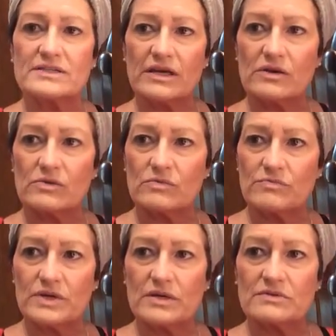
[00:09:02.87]
So
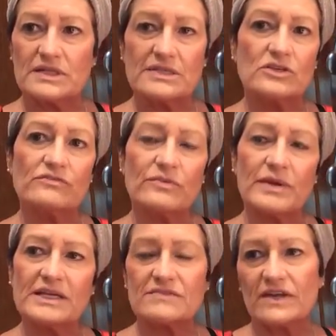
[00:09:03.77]
stay tuned for
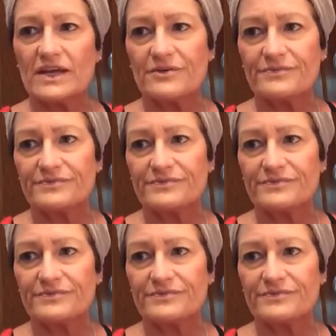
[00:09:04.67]
my next video.